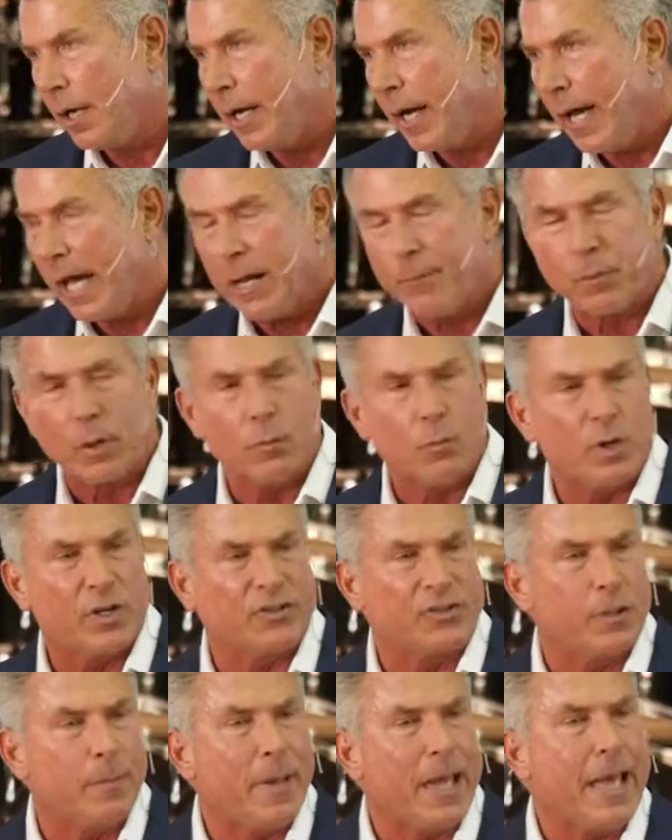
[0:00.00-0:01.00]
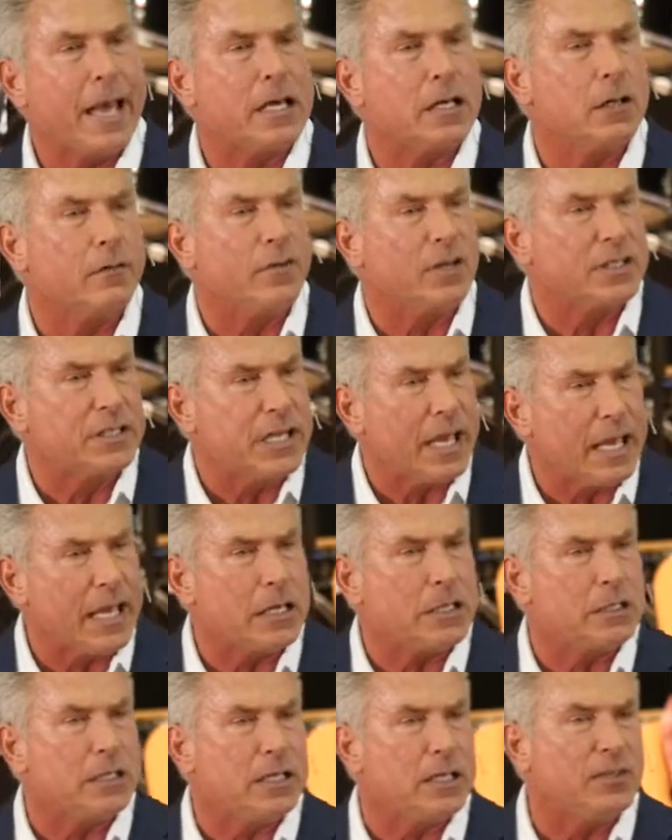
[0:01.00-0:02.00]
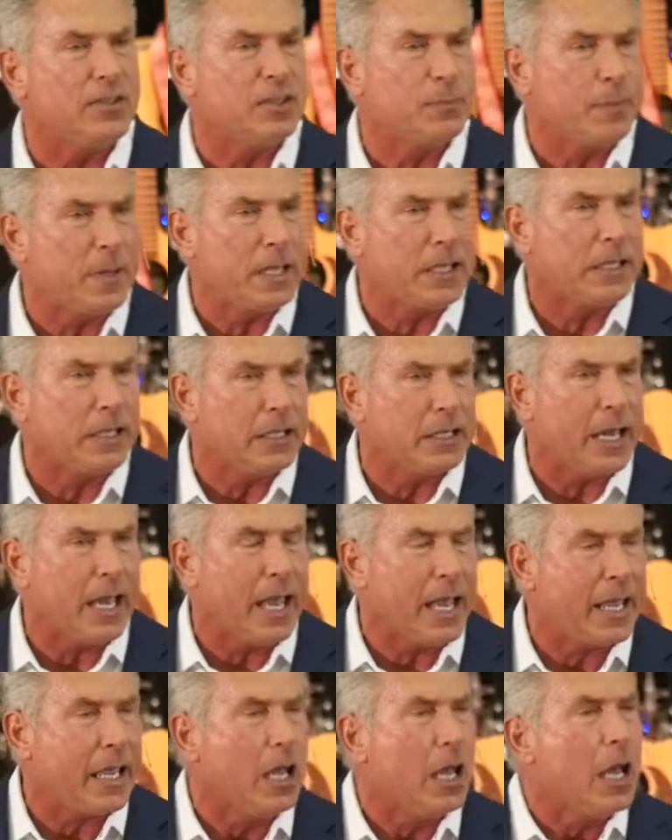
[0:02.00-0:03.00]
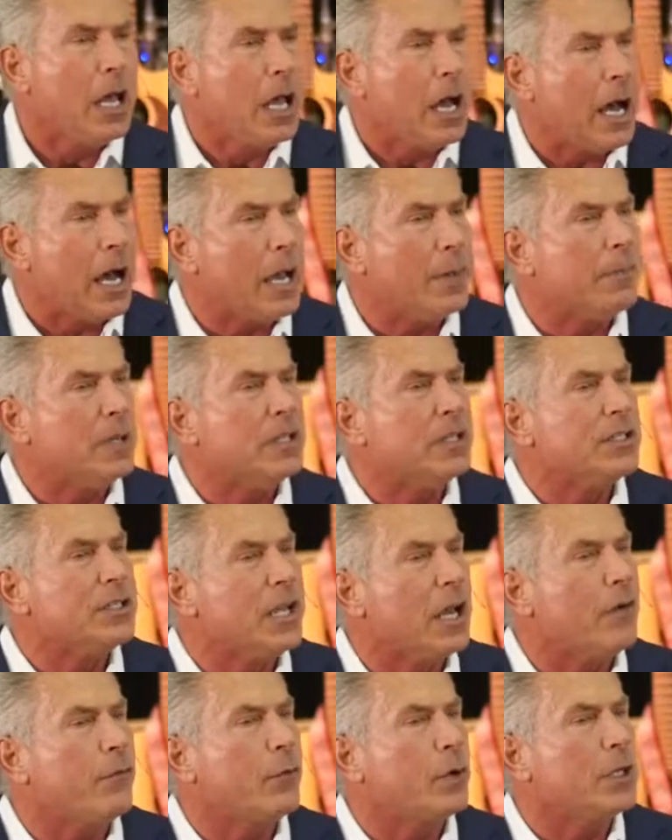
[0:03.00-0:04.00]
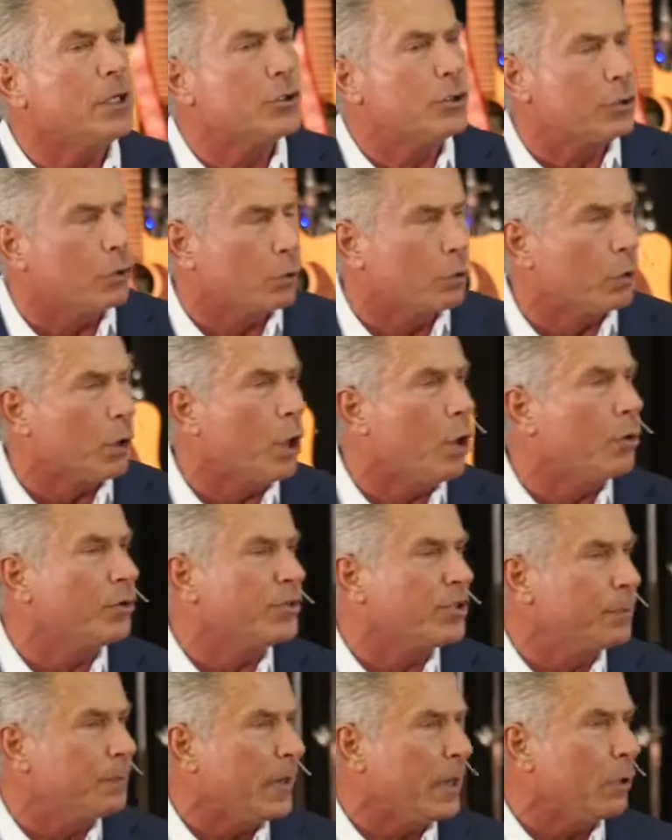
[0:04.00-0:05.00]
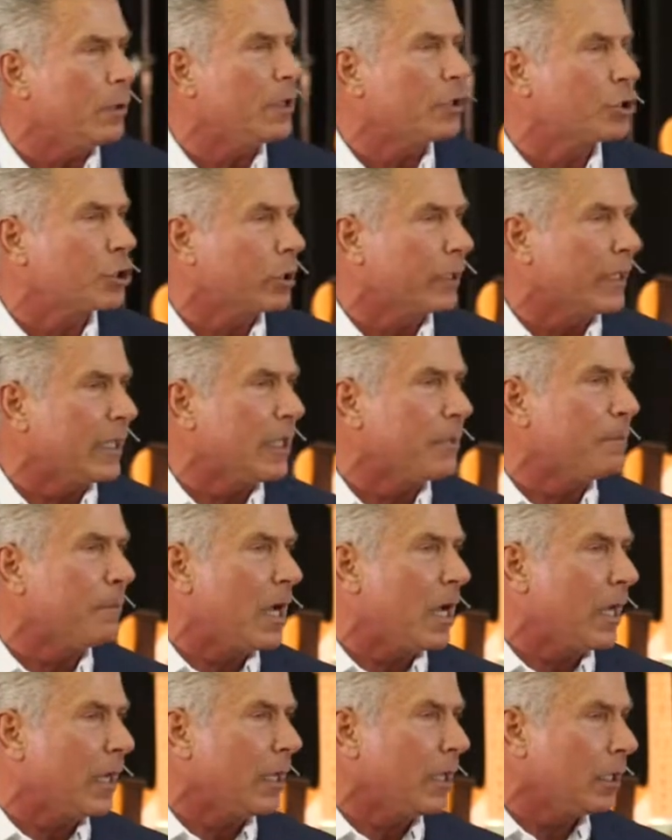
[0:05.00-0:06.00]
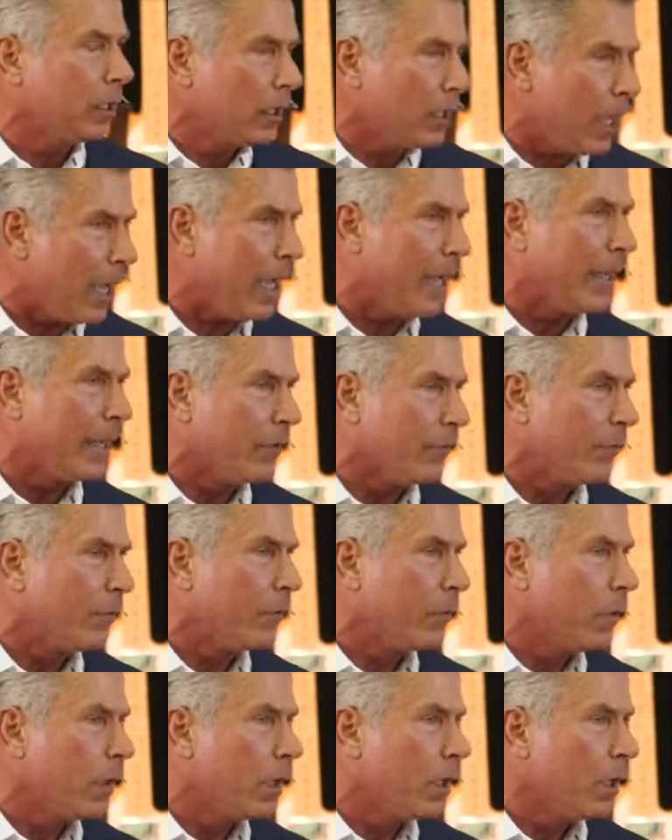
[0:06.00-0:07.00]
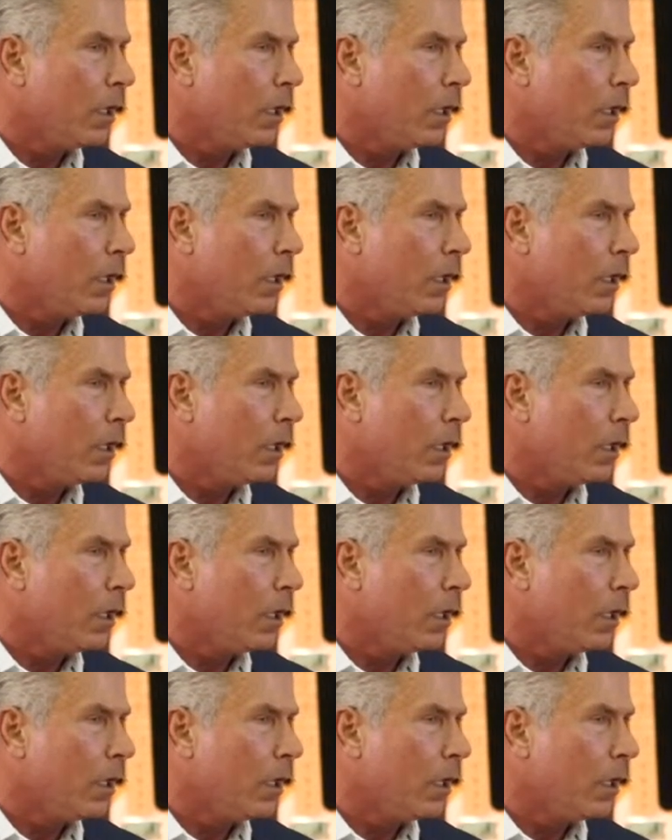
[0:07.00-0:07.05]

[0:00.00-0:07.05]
Abram was the man of a tent. He's speaking, Hey, I'm endeavoring to grow spiritually in my life.